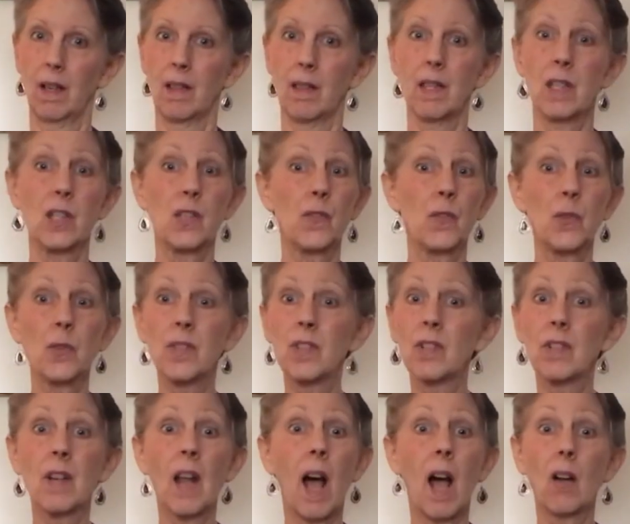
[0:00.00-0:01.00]
These foods
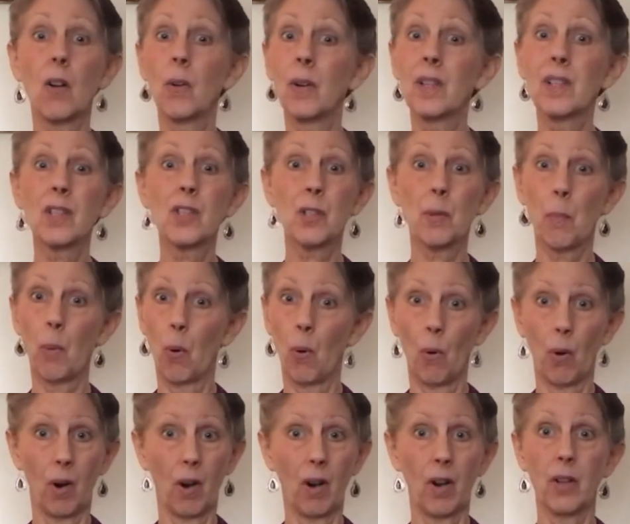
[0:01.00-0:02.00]
are not going to
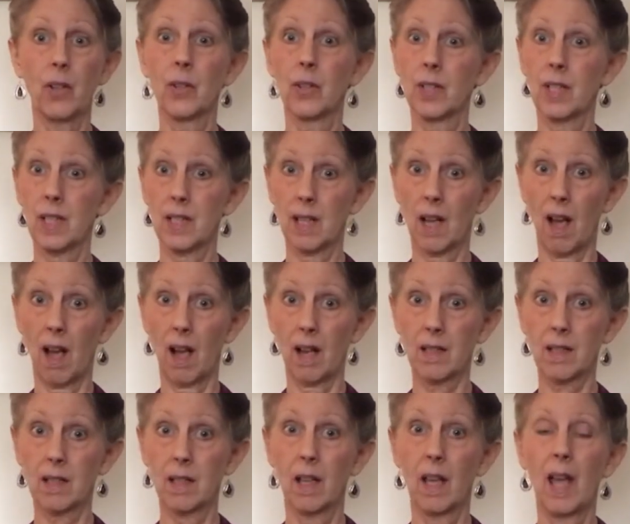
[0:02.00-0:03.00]
support your
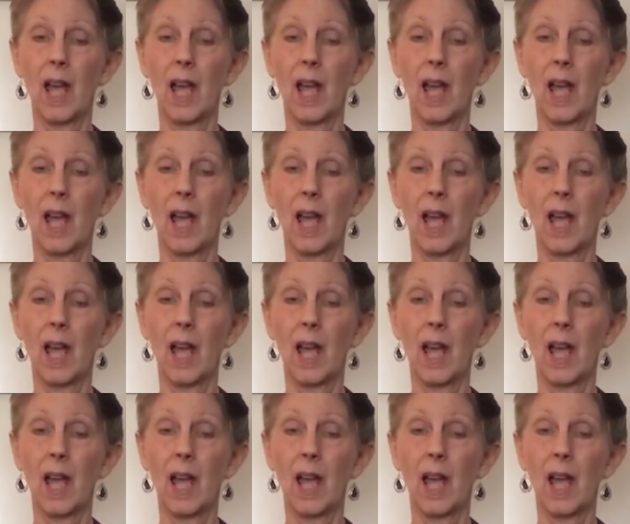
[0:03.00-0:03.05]
detox